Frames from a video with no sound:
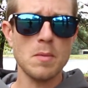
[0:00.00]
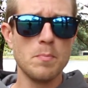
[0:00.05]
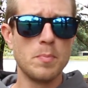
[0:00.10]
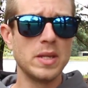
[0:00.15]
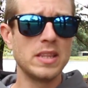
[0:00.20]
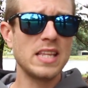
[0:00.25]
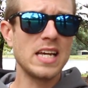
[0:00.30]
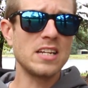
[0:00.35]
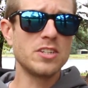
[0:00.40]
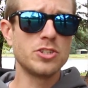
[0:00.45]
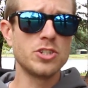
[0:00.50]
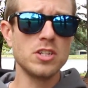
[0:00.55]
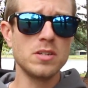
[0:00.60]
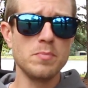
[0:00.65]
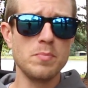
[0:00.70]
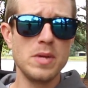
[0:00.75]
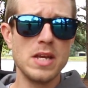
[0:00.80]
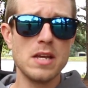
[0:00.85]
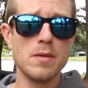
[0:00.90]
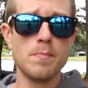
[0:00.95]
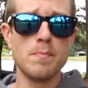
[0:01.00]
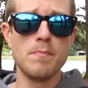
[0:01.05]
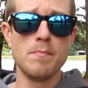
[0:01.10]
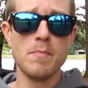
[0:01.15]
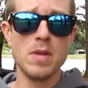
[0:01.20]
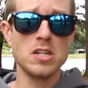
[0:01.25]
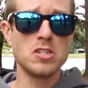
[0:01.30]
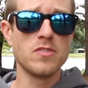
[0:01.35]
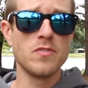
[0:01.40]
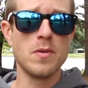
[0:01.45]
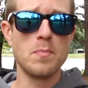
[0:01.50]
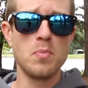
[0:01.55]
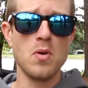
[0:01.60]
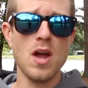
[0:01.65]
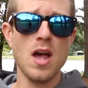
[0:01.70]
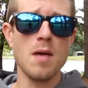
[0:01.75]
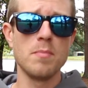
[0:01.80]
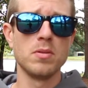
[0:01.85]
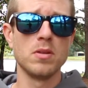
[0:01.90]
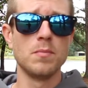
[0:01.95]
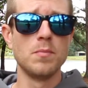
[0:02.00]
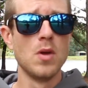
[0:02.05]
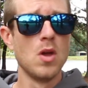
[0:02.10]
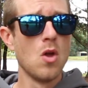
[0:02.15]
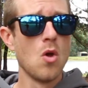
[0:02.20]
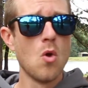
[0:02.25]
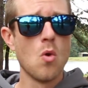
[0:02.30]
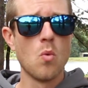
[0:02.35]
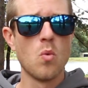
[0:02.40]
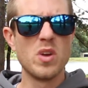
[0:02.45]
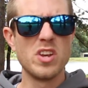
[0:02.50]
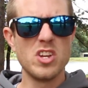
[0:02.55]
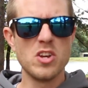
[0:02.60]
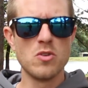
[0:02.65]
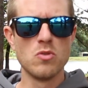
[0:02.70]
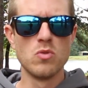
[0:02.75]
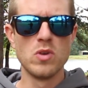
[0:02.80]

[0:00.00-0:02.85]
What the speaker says: but that shouldn't be much of a problem when you're